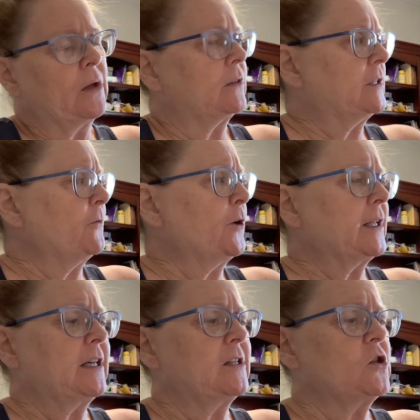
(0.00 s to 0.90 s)
The
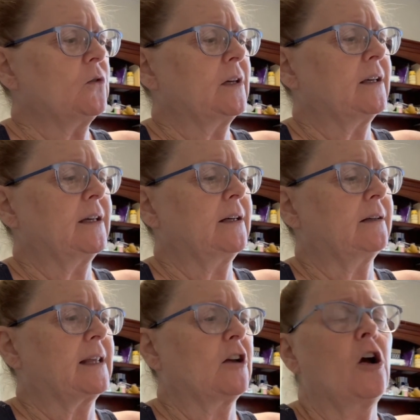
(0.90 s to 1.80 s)
different kits you can
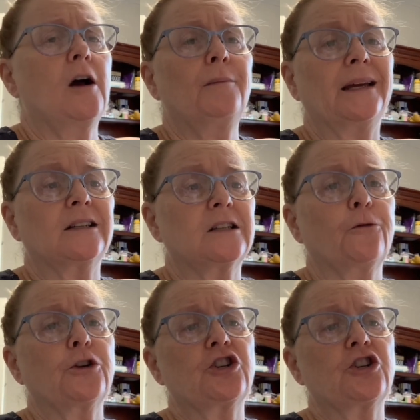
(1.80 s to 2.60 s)
get, they come in different